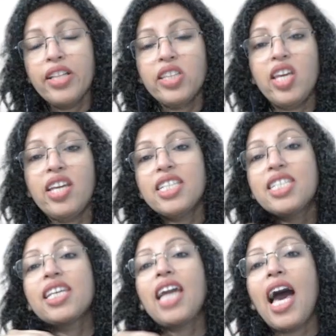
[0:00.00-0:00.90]

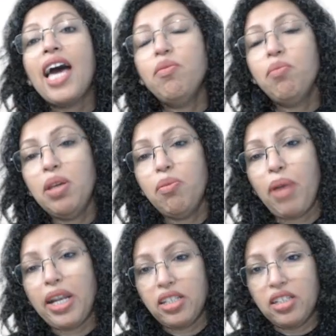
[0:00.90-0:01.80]
things can be
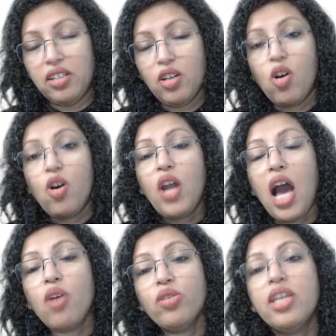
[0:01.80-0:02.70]
better or
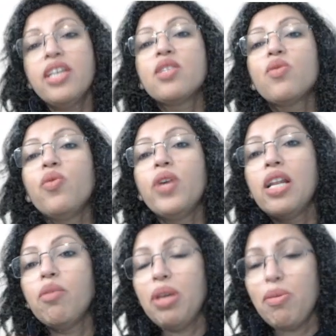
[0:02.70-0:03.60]
how things
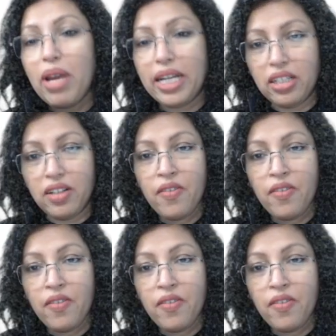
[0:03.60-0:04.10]
will be better.